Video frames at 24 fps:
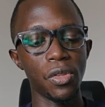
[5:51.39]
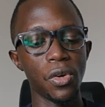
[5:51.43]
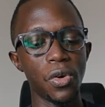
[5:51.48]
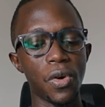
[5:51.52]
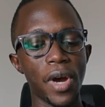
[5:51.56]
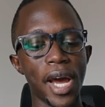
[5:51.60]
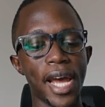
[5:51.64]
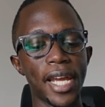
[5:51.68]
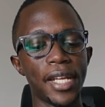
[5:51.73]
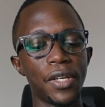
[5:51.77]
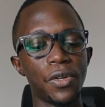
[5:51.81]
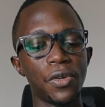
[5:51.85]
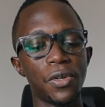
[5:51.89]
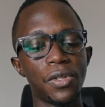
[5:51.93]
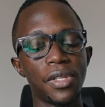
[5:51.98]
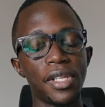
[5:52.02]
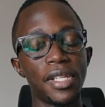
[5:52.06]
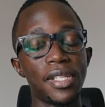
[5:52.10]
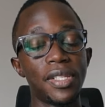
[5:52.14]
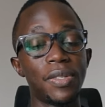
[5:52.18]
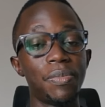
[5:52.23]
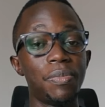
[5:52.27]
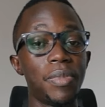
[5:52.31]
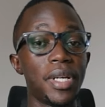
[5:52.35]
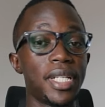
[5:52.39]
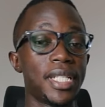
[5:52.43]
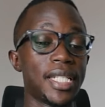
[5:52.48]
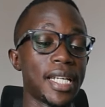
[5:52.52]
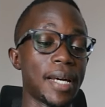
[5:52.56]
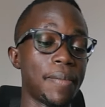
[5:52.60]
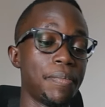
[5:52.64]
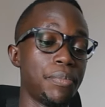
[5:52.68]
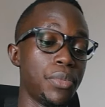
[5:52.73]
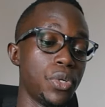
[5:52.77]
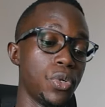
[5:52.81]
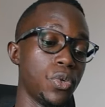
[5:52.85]
though I know there's
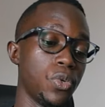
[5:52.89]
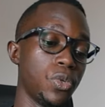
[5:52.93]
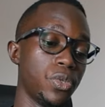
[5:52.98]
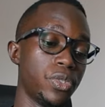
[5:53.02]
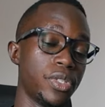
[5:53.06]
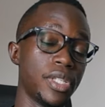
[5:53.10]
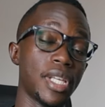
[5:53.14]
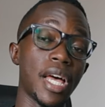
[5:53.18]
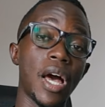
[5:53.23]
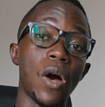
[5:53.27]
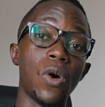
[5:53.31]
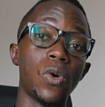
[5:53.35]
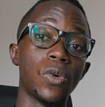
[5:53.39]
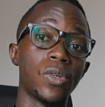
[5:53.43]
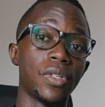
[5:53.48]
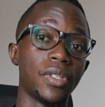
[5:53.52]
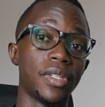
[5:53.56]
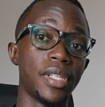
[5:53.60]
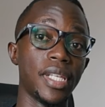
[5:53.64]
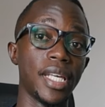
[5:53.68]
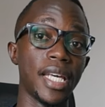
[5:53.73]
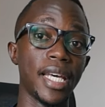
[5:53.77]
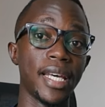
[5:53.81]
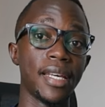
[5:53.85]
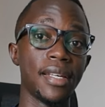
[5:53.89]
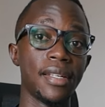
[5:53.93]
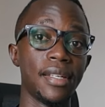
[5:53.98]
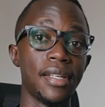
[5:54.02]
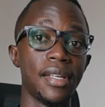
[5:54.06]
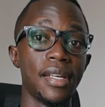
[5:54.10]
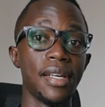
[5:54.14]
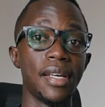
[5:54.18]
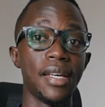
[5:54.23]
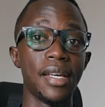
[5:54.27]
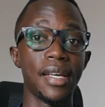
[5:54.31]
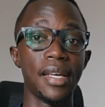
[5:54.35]
better builds out there
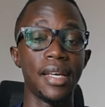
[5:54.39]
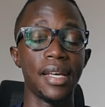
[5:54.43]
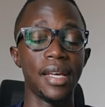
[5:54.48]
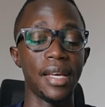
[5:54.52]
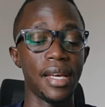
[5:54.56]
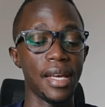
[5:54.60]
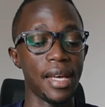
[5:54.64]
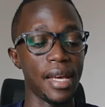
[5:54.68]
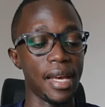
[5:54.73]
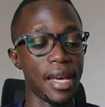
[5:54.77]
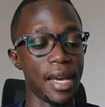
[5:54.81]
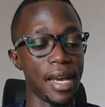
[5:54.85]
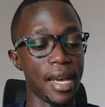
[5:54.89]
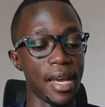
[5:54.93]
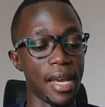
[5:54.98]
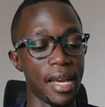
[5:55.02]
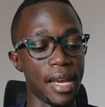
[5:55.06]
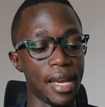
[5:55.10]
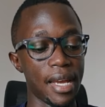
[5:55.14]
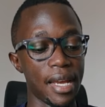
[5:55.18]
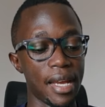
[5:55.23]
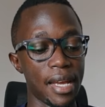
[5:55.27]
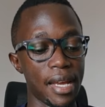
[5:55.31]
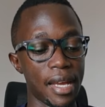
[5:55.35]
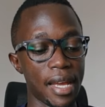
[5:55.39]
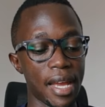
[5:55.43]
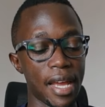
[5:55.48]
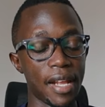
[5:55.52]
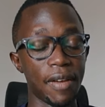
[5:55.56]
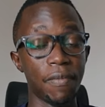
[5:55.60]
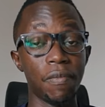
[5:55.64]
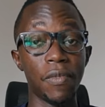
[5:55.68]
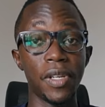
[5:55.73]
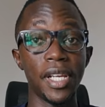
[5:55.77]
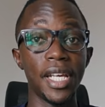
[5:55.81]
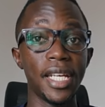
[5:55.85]
uh,
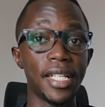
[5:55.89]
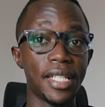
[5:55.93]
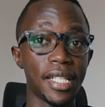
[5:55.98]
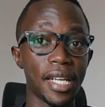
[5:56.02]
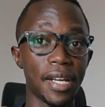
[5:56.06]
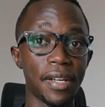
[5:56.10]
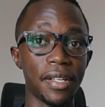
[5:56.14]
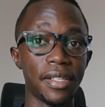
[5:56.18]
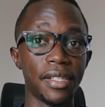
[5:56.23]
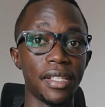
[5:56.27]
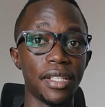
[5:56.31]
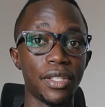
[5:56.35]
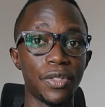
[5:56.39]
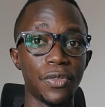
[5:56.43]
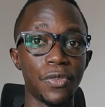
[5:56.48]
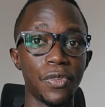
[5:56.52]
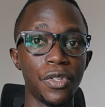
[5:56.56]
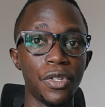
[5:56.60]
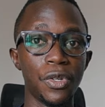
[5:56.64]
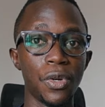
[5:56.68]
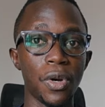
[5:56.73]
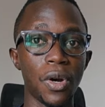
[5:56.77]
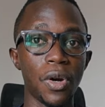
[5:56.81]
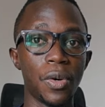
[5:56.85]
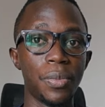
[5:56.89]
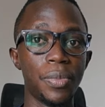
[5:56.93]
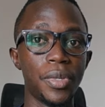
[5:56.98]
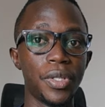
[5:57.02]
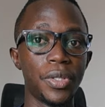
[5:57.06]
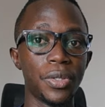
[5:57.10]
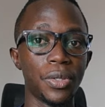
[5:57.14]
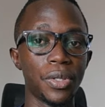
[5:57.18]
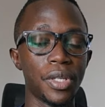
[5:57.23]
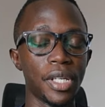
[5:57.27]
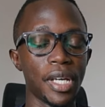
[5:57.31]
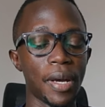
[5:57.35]
and later in this video I'll be
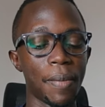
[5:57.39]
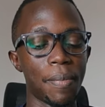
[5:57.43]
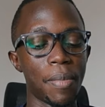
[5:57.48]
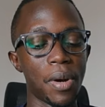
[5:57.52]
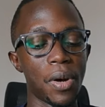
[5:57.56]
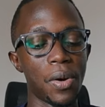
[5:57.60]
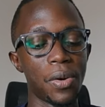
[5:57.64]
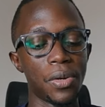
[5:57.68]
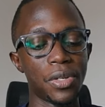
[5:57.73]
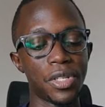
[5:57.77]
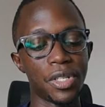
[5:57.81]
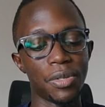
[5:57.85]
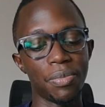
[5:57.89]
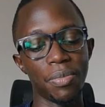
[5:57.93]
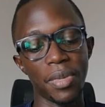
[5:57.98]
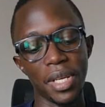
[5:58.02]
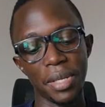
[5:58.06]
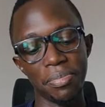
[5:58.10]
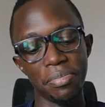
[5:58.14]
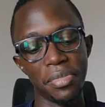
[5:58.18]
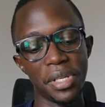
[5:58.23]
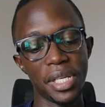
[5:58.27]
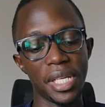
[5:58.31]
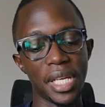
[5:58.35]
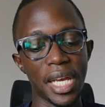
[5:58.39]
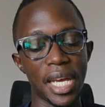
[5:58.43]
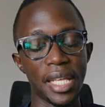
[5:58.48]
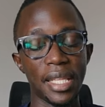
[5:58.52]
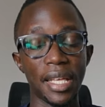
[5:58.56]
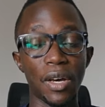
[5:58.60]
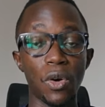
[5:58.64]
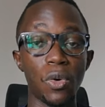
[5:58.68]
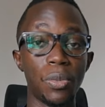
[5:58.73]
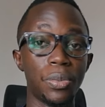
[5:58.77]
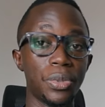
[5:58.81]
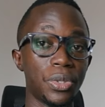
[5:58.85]
talking about maybe
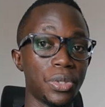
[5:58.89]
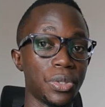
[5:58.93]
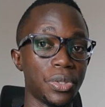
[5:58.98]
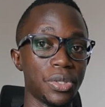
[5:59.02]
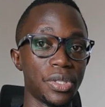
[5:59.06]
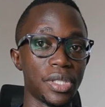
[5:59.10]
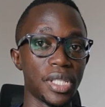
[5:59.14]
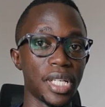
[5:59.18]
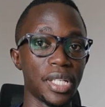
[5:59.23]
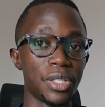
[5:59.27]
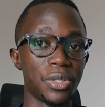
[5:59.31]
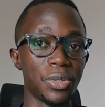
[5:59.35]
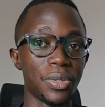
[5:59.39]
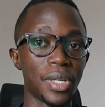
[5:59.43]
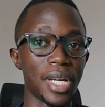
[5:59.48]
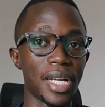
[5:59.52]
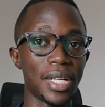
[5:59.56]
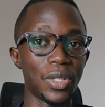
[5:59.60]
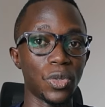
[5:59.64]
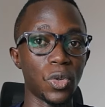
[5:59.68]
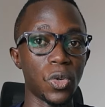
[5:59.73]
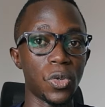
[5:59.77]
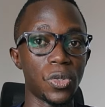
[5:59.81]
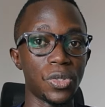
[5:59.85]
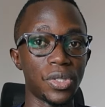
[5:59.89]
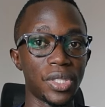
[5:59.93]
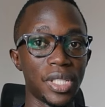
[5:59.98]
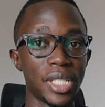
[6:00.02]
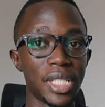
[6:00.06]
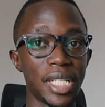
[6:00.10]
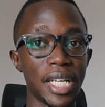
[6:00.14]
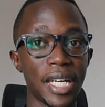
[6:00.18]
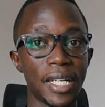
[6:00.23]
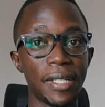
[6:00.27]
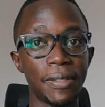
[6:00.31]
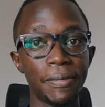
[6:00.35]
other options that you can
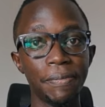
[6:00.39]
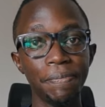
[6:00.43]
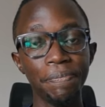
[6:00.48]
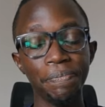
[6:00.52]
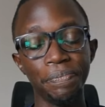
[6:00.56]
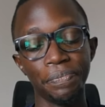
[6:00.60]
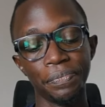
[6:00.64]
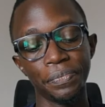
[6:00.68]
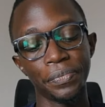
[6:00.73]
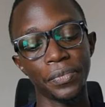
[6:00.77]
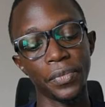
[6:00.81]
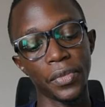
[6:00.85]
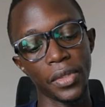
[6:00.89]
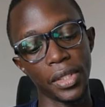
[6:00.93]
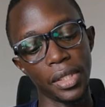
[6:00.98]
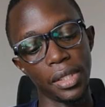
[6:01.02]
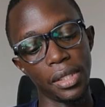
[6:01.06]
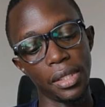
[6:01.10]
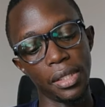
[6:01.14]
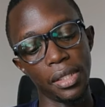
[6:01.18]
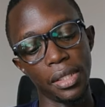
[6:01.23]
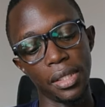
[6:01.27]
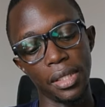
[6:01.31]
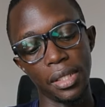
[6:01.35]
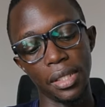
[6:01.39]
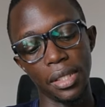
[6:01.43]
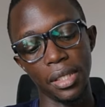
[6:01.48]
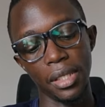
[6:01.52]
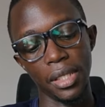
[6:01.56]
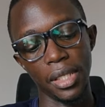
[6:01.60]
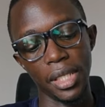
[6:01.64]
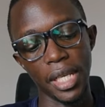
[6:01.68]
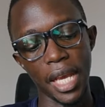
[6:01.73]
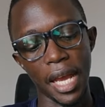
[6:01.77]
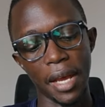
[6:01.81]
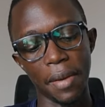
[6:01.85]
consider
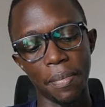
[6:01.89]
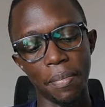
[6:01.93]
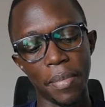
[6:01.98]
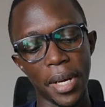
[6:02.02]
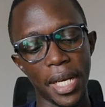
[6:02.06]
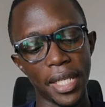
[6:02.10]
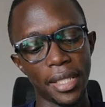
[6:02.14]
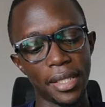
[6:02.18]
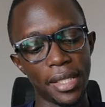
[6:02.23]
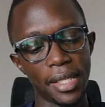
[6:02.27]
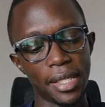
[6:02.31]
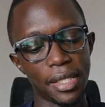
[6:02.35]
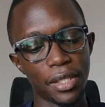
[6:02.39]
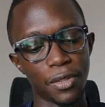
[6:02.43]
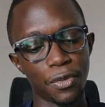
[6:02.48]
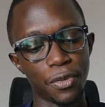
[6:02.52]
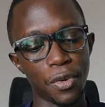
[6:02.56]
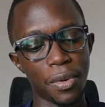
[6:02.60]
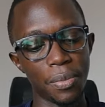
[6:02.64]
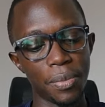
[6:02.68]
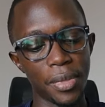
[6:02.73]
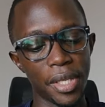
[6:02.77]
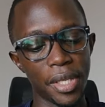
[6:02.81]
yeah but this for